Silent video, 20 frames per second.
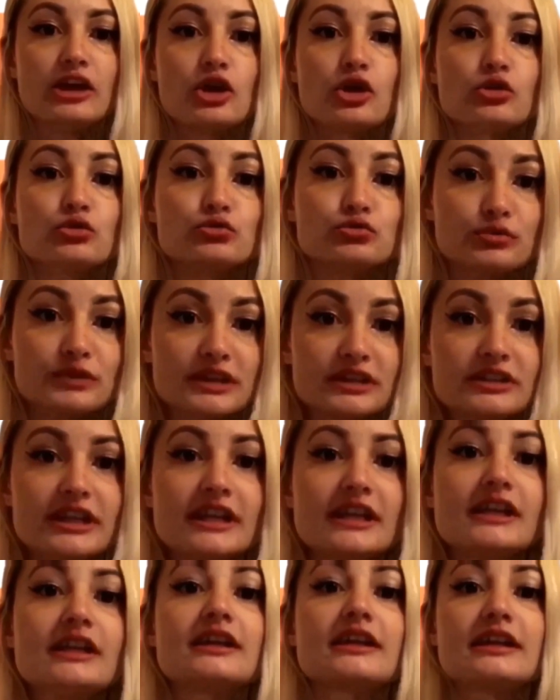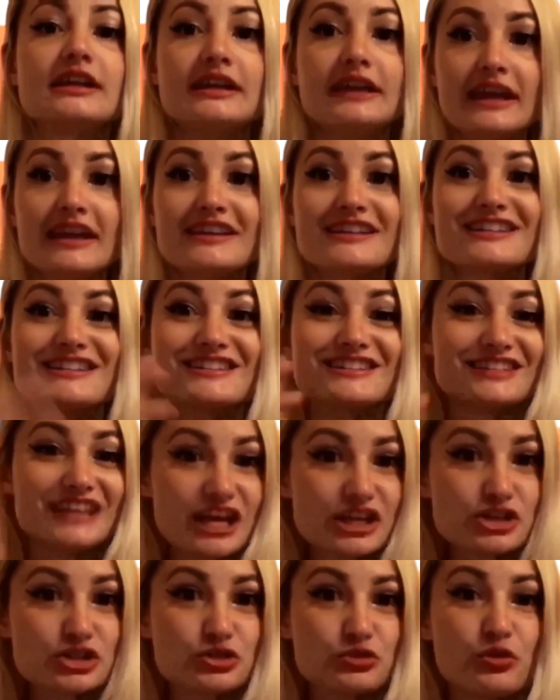Really get
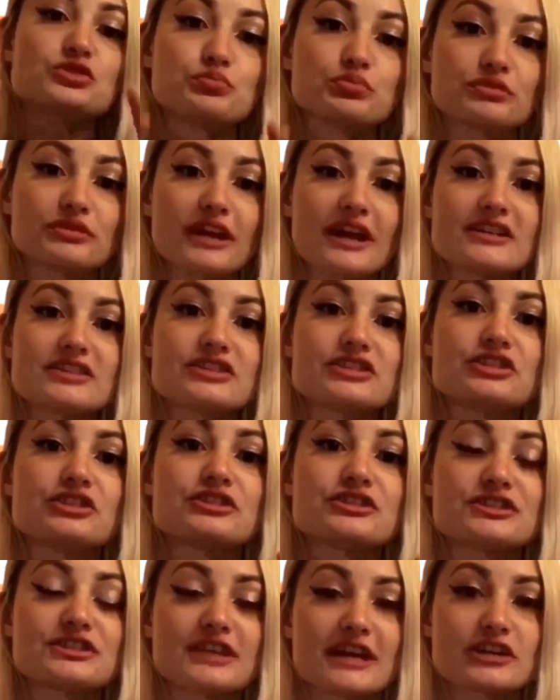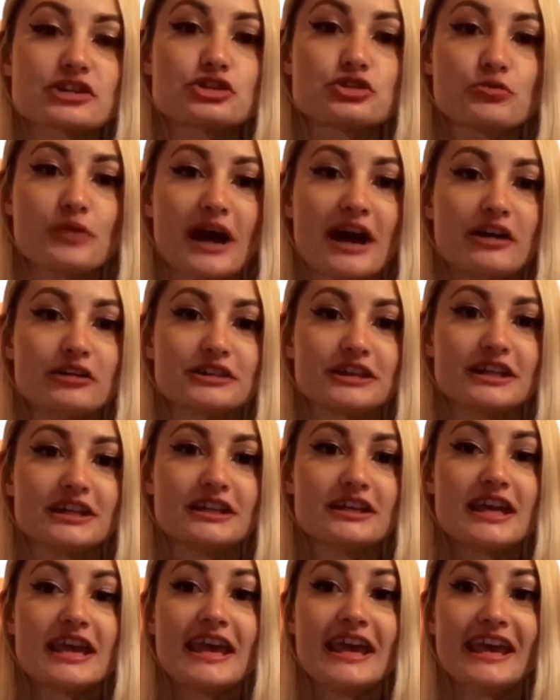sexual. Express your
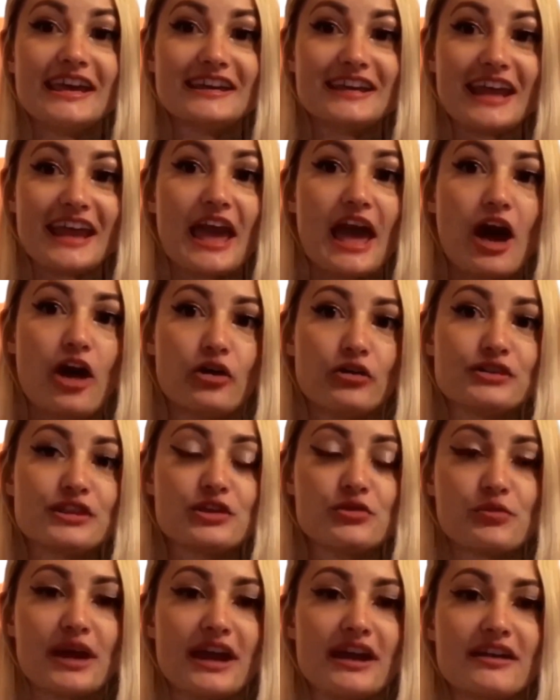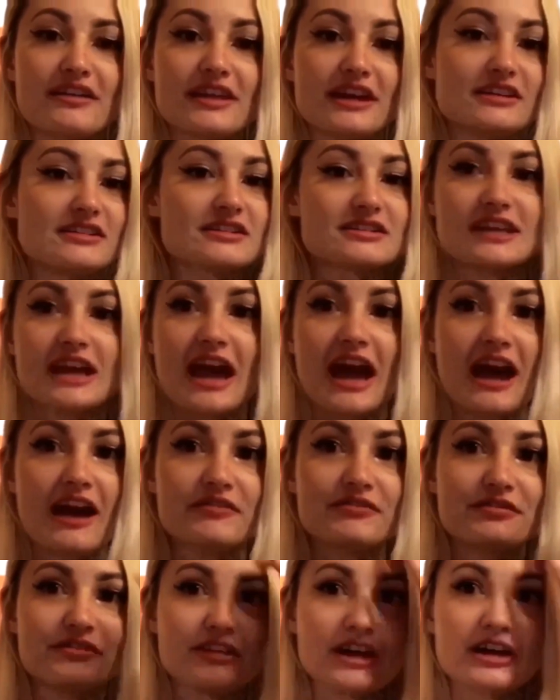sexuality in a healthy way that doesn't
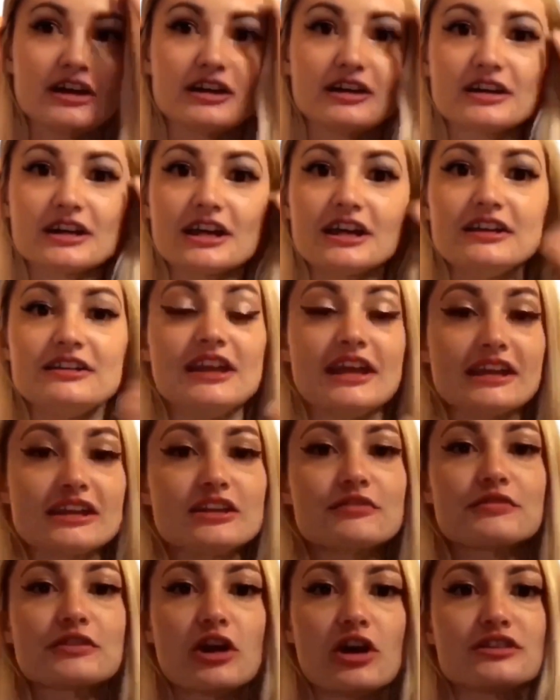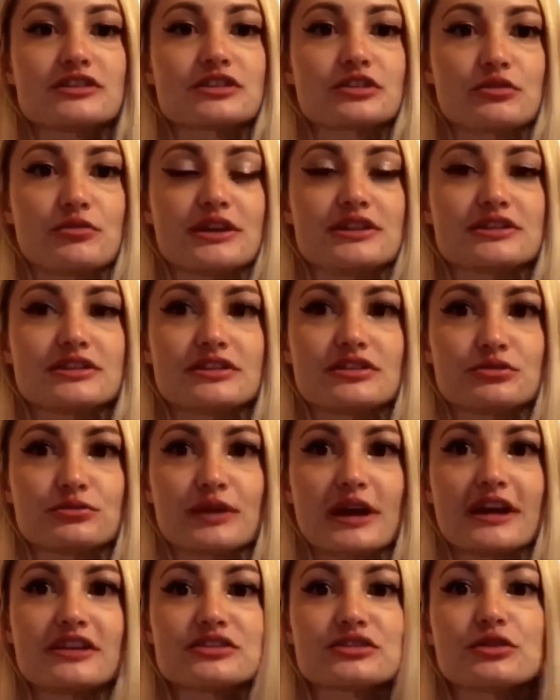have negative consequences,
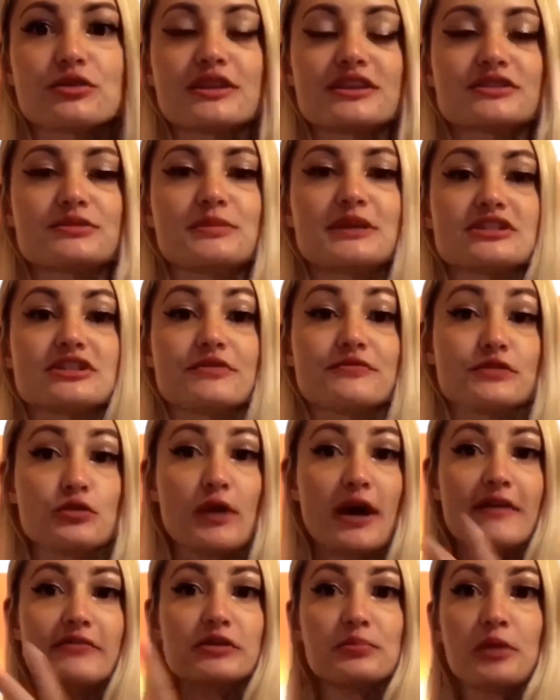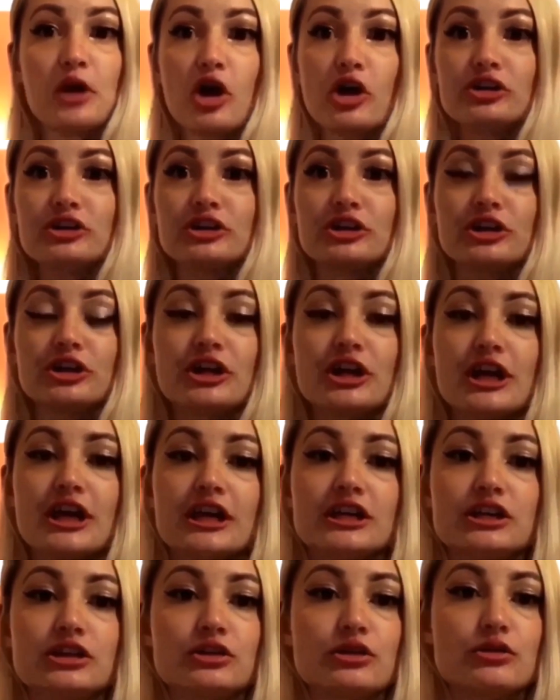right? So this means if you have a partner,
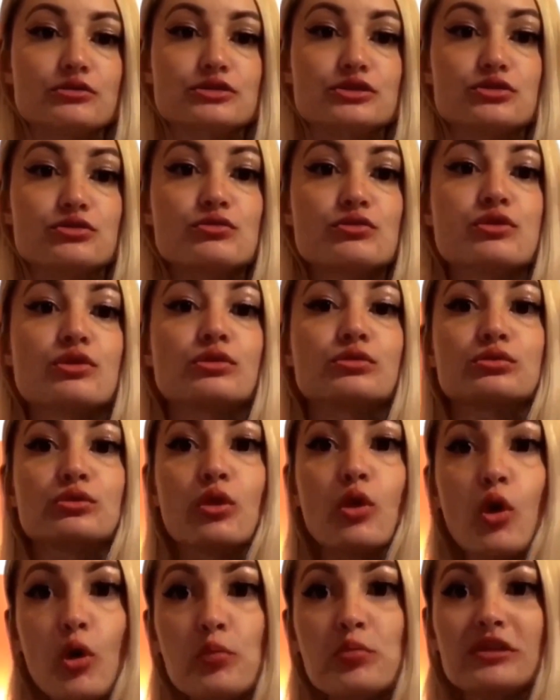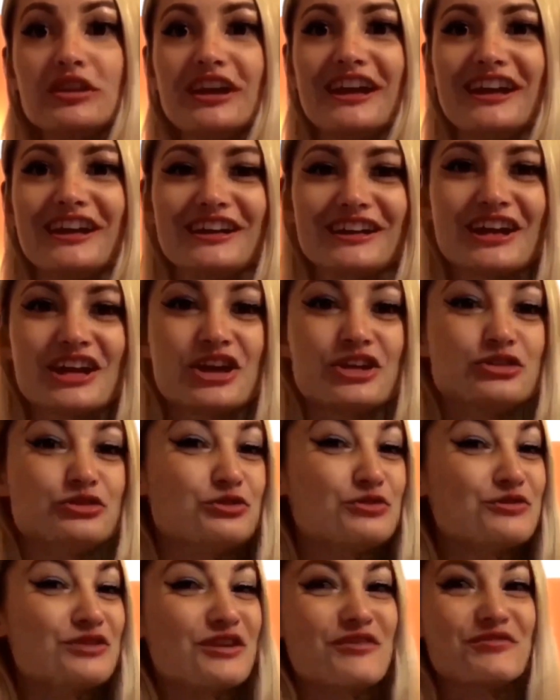do the role playing,
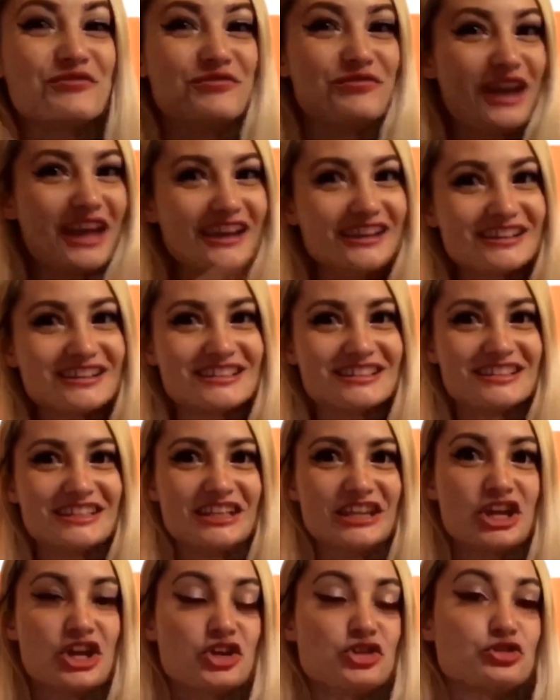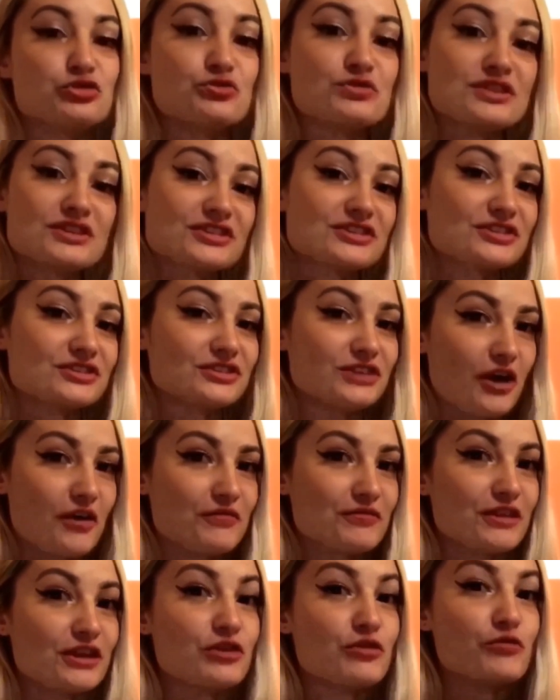do the fantasy, do the stuff
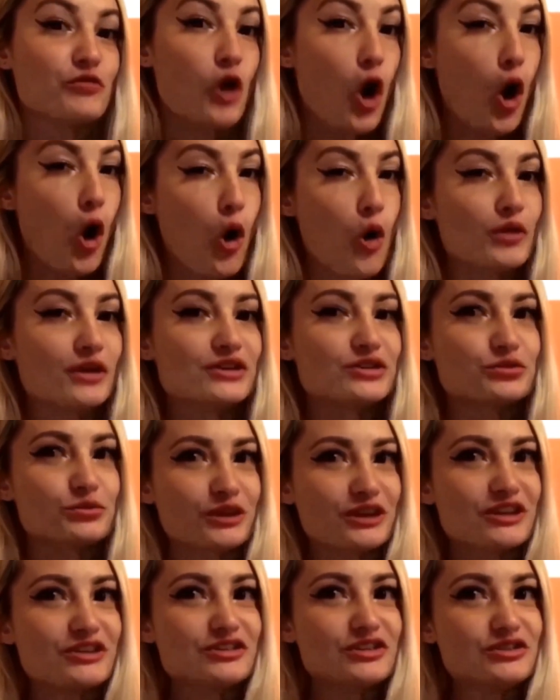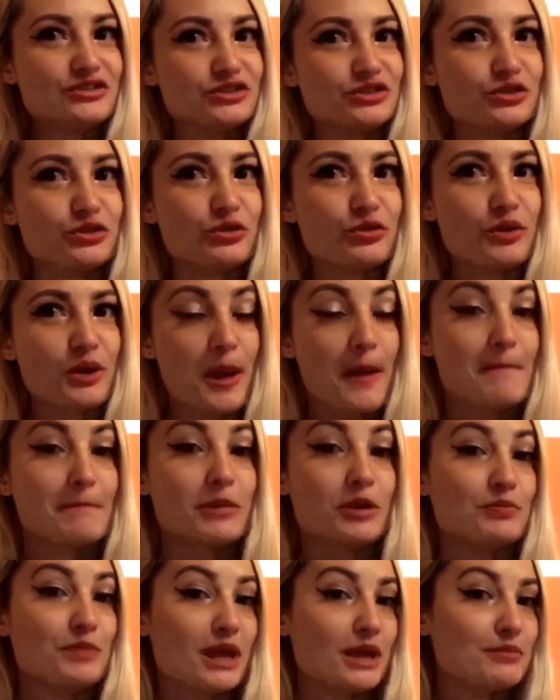that you've always wanted to do,
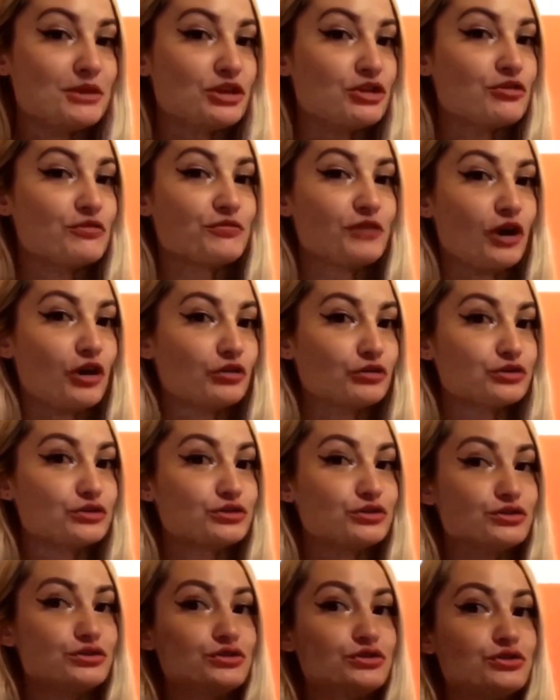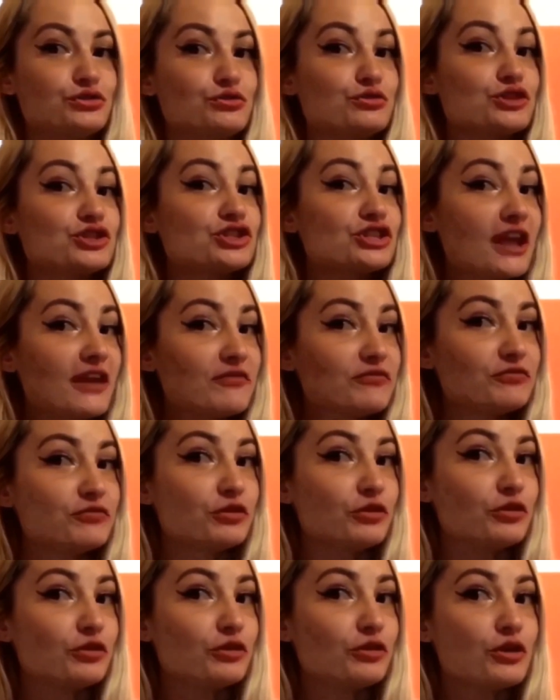but maybe you felt too
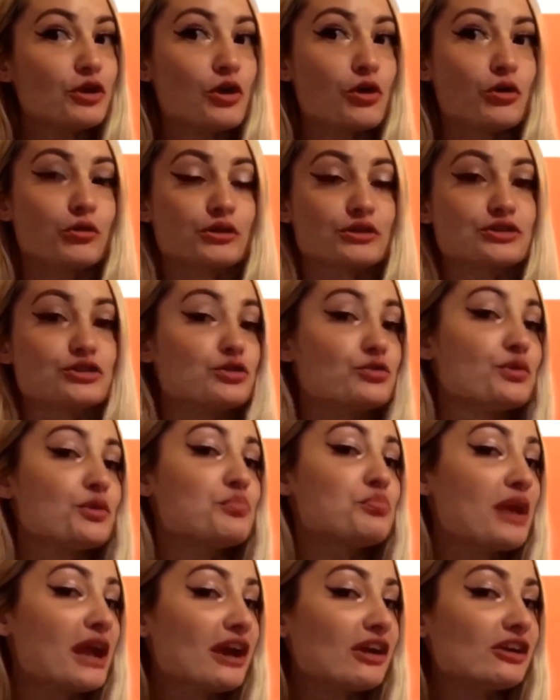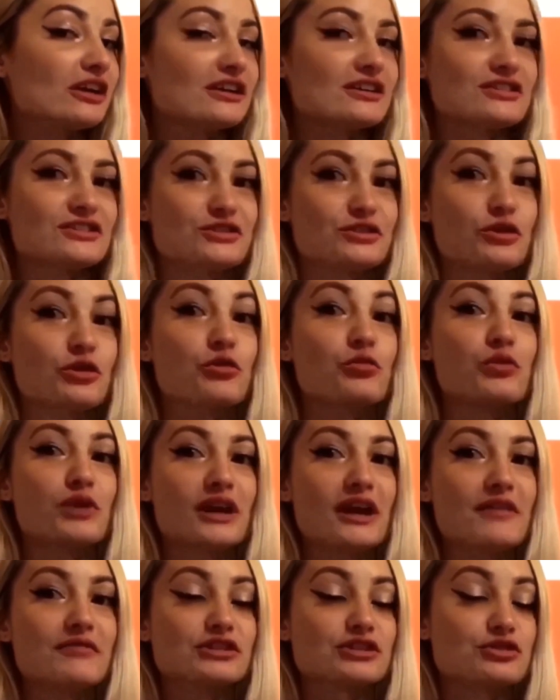shameful or too embarrassed or
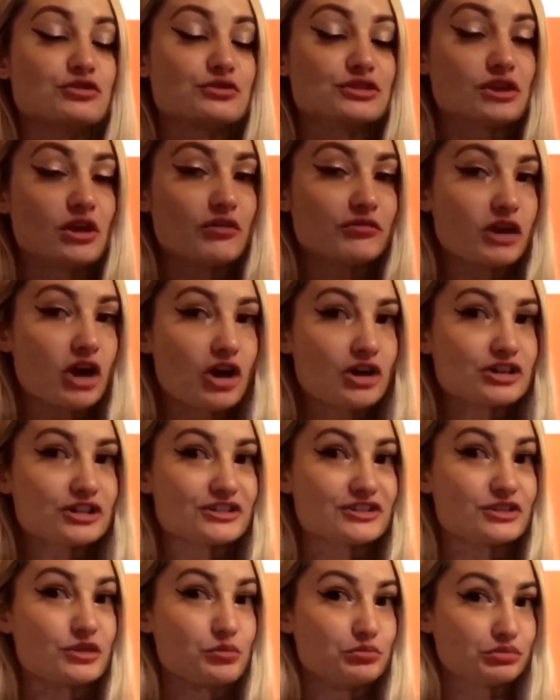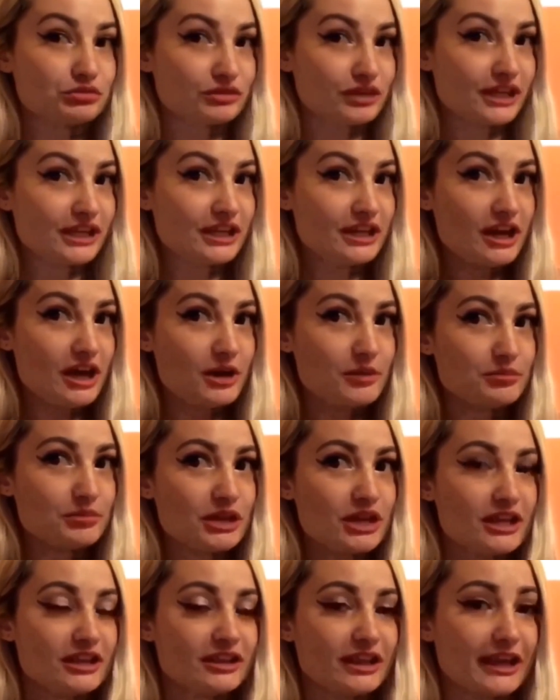whatever, too self-conscious to bring it up,
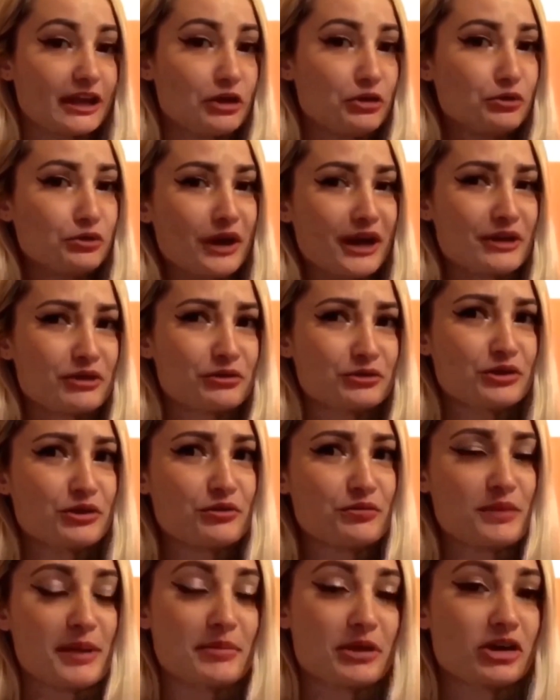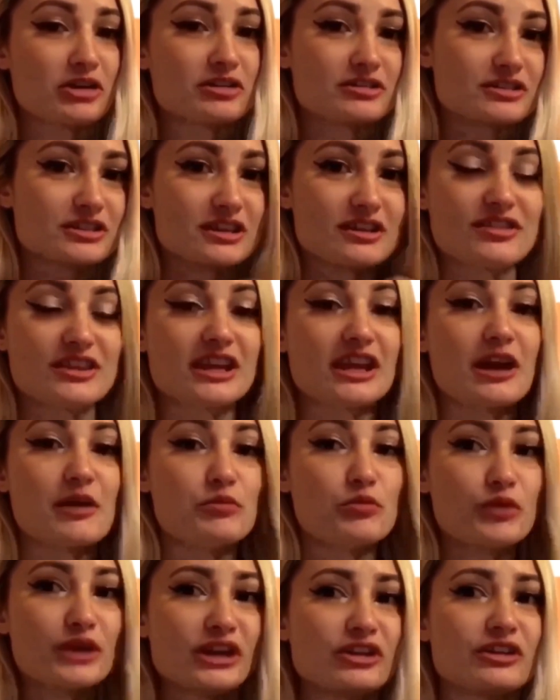like, oh, I don't know if my partner is going to think I'm
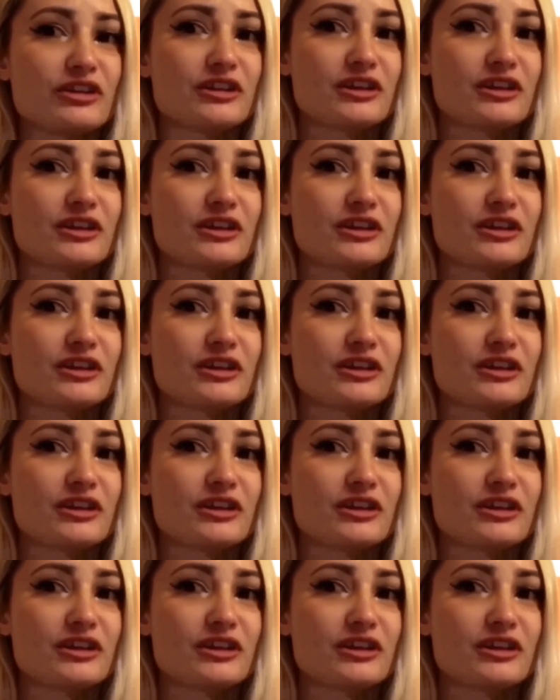weird,